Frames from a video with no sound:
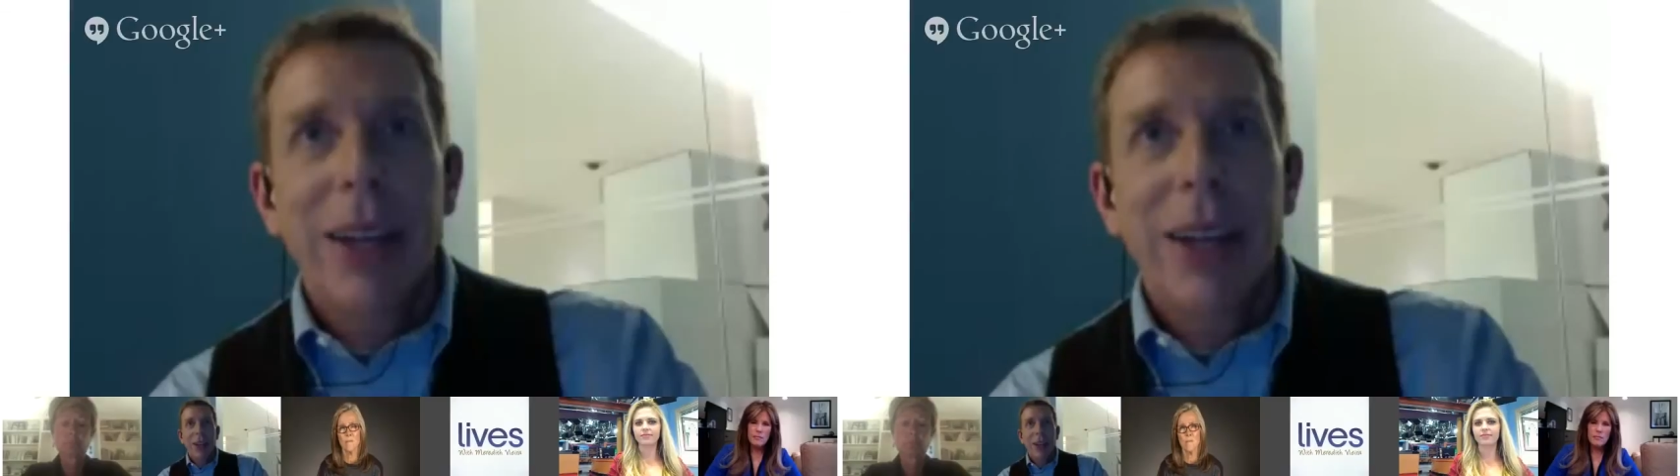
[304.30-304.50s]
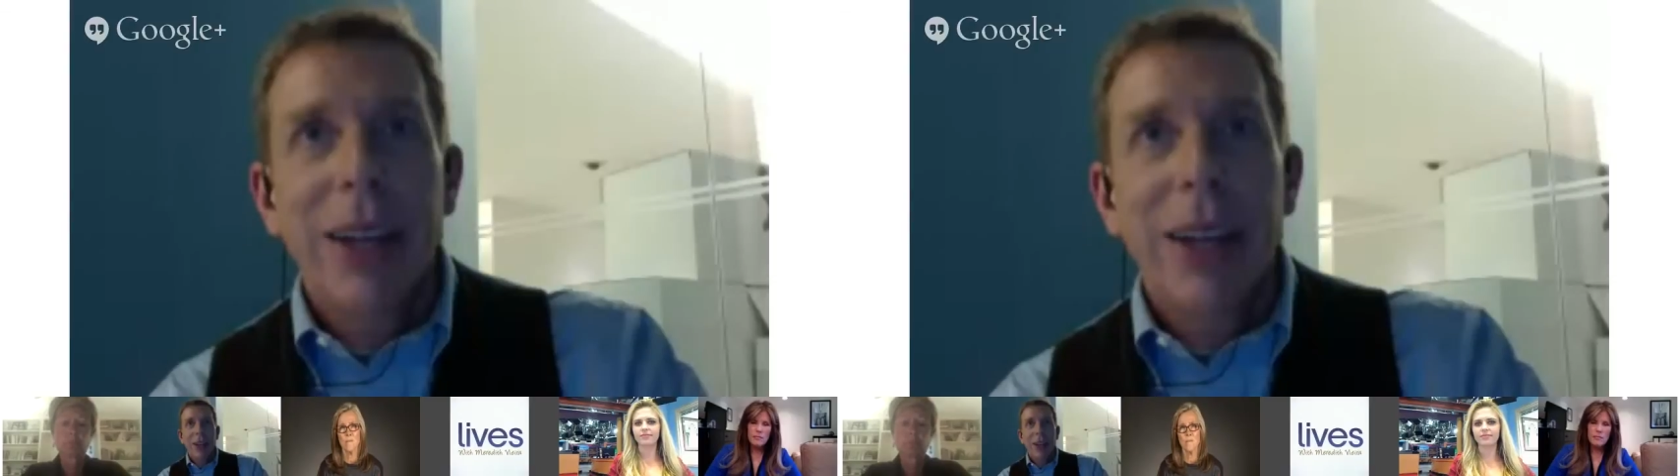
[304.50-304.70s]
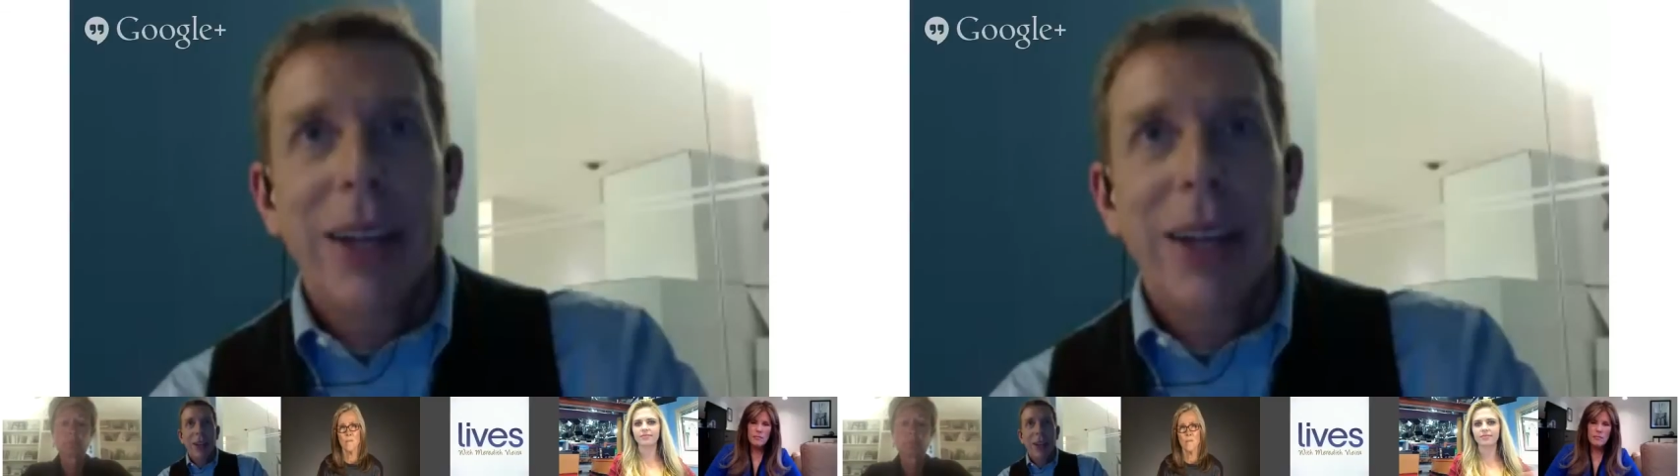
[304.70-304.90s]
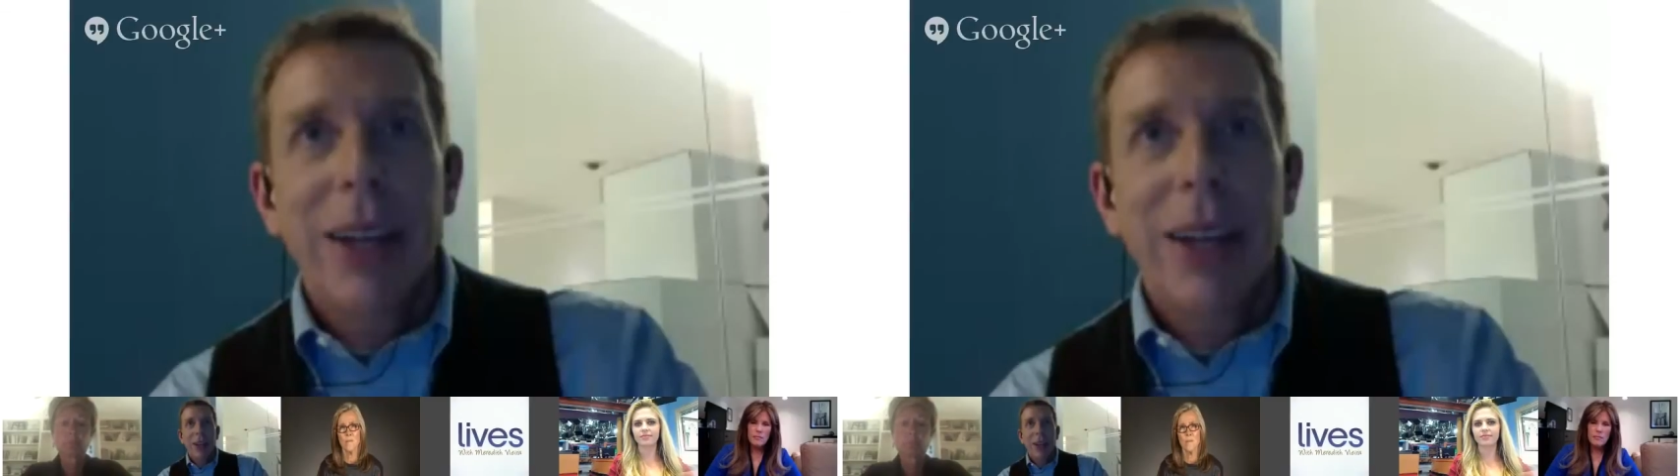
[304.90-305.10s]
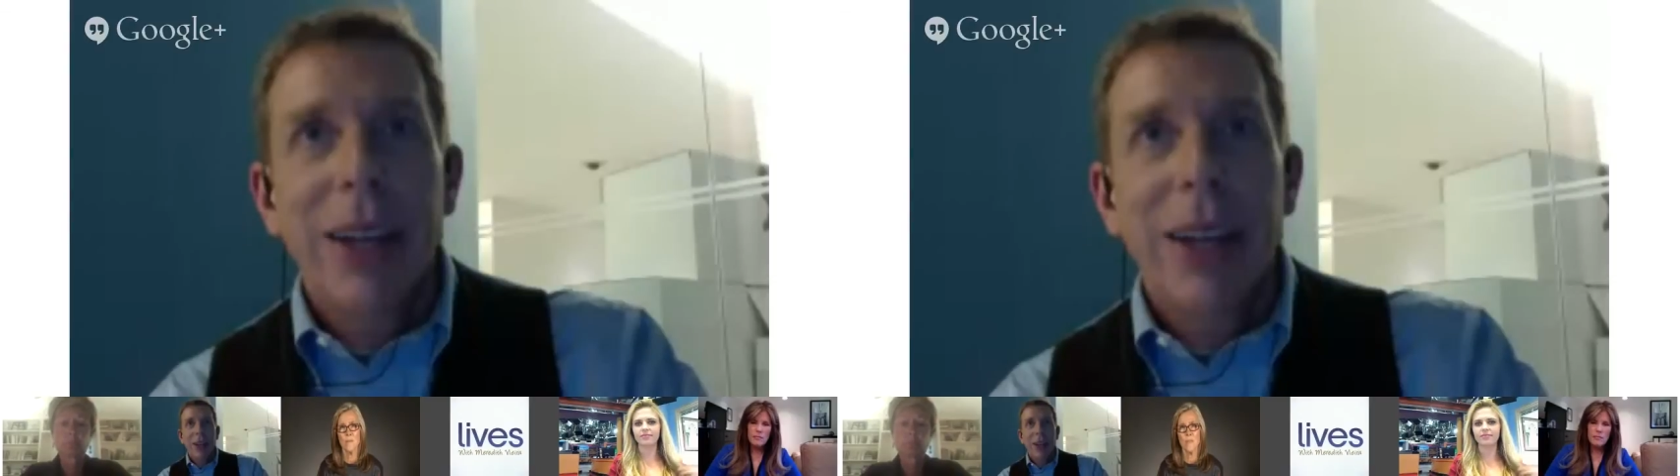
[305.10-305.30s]
love us,
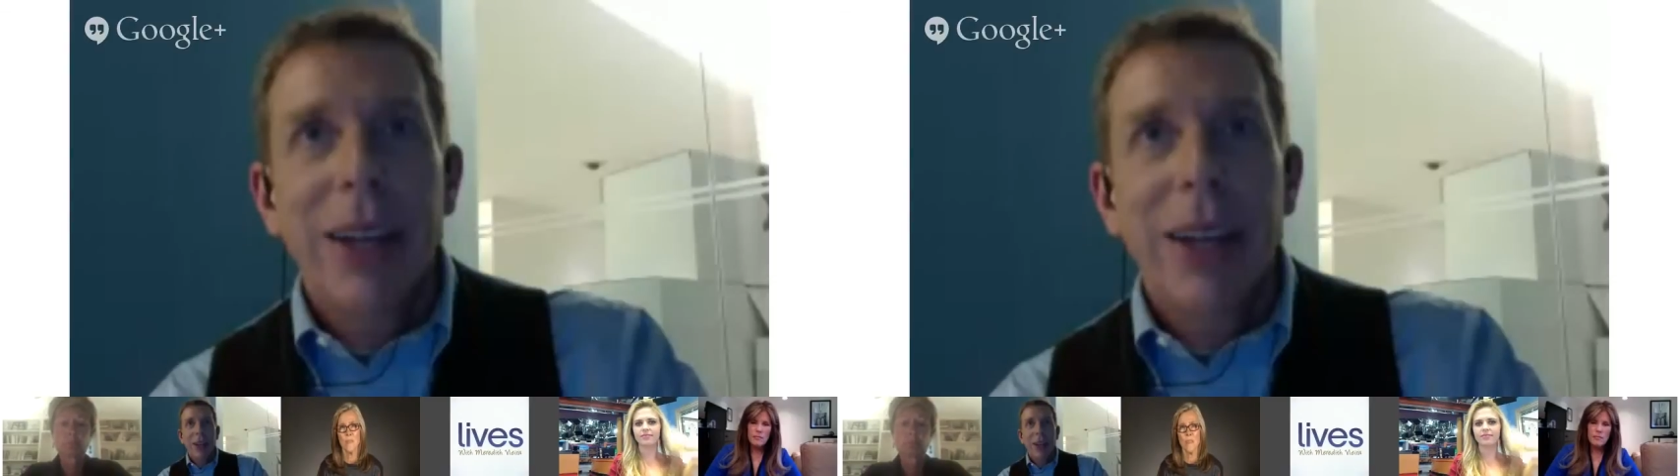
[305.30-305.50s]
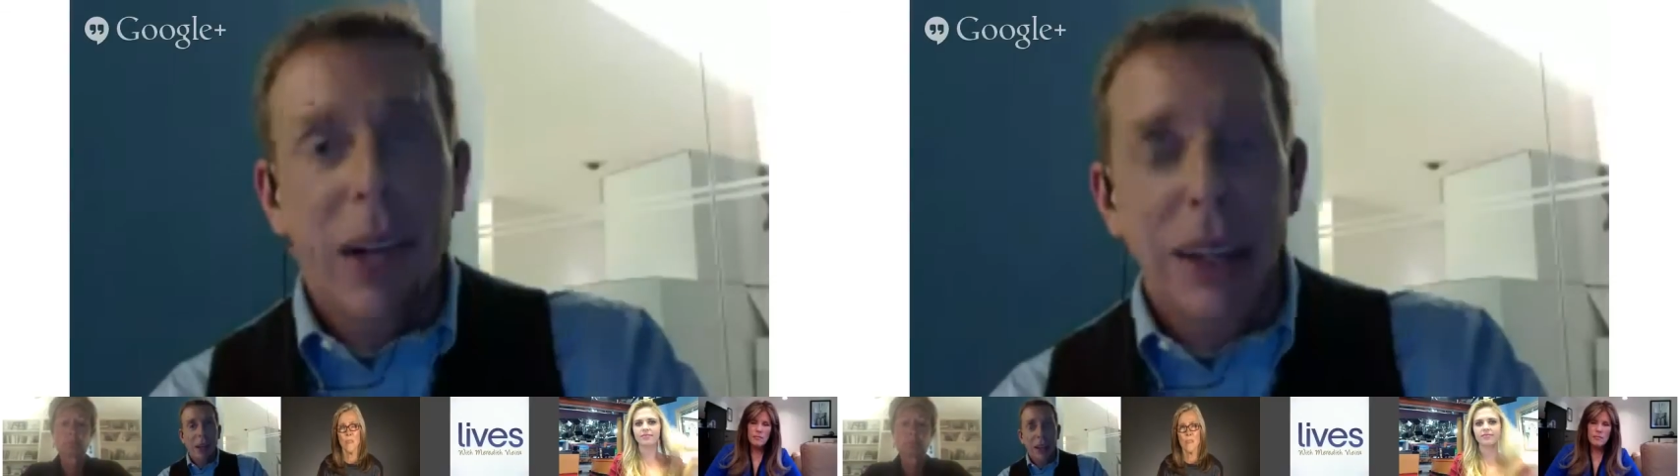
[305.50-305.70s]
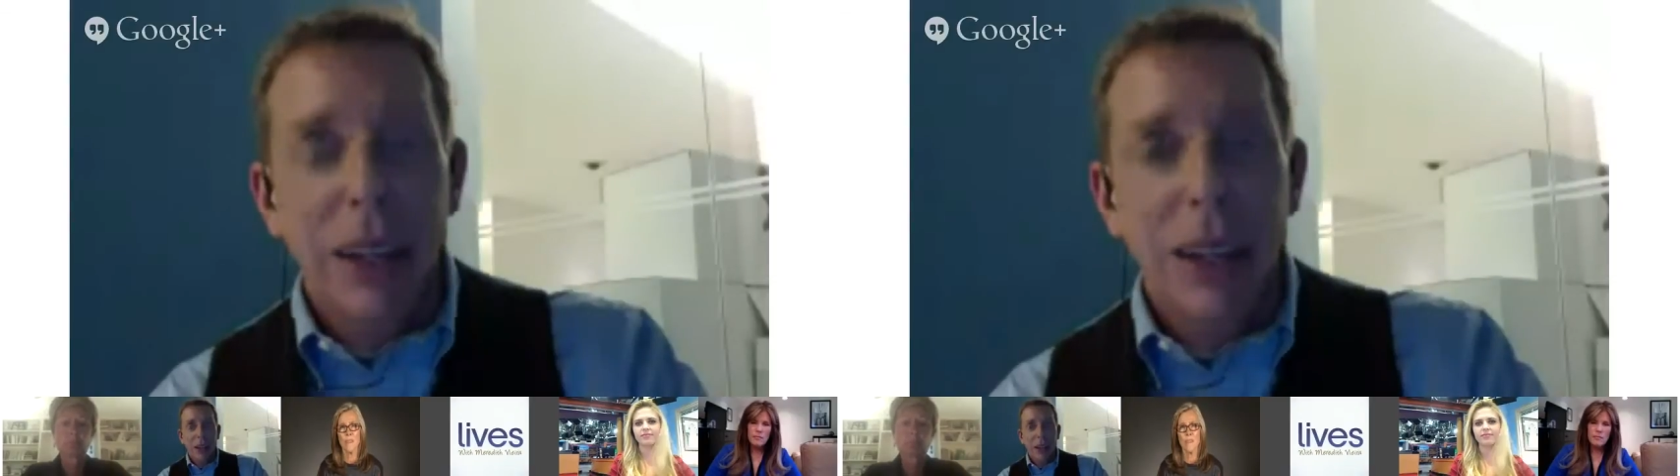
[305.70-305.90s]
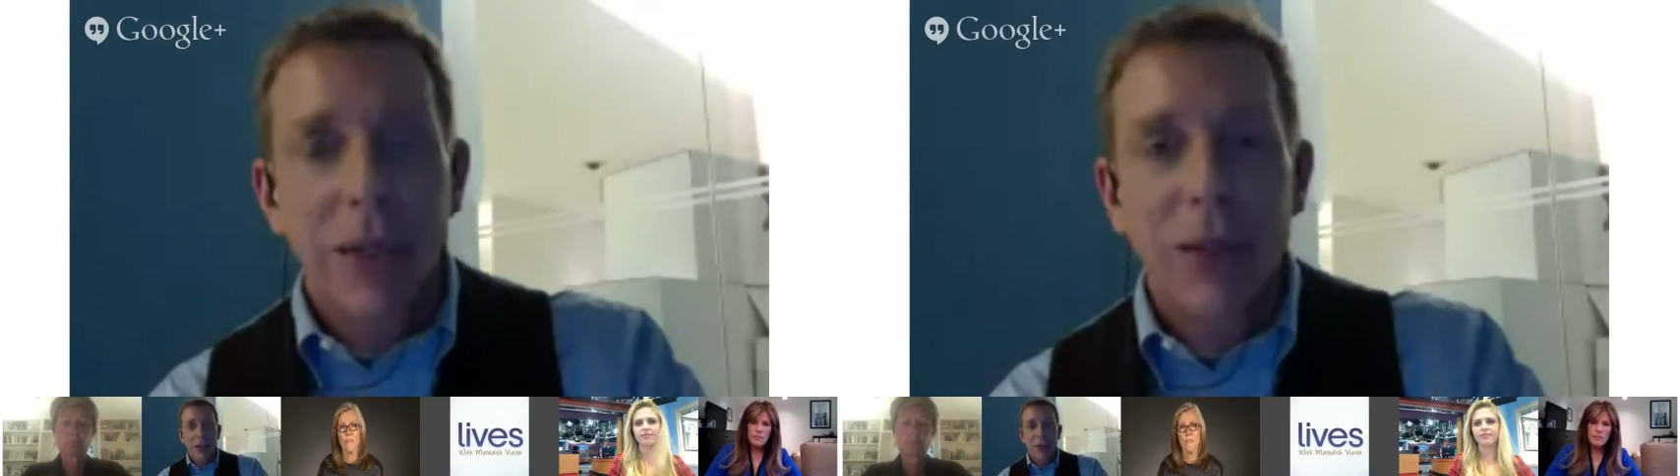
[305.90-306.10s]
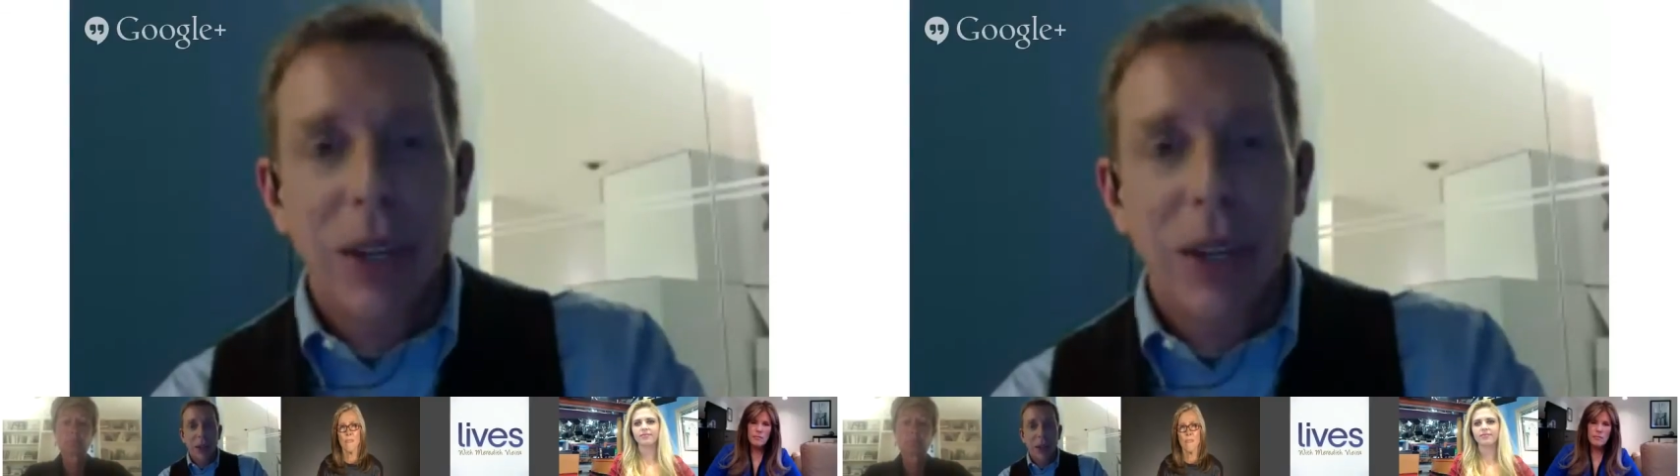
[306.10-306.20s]
you didn't need an MRI